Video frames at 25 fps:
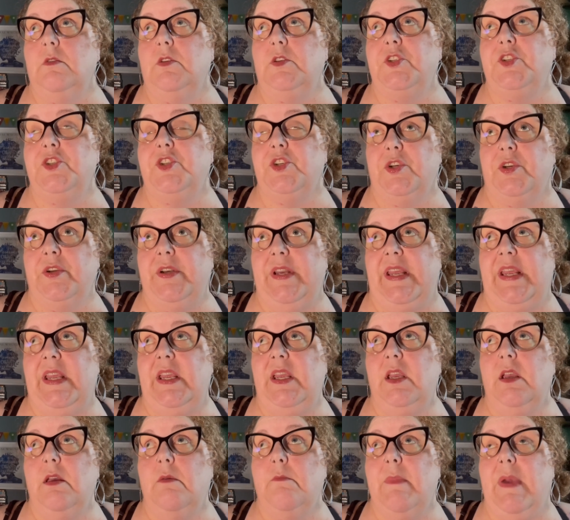
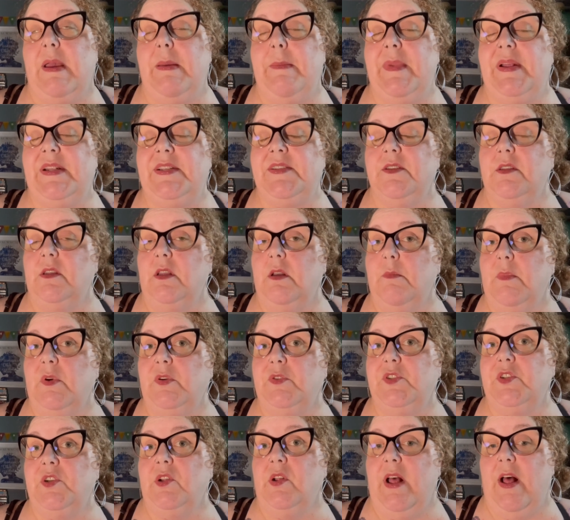journey, my mental and
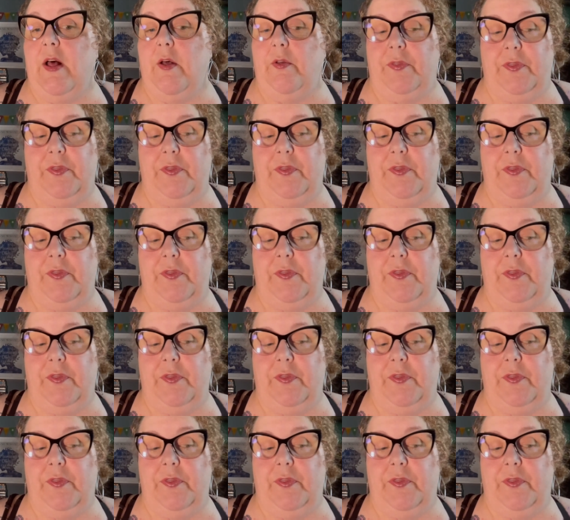emotional health.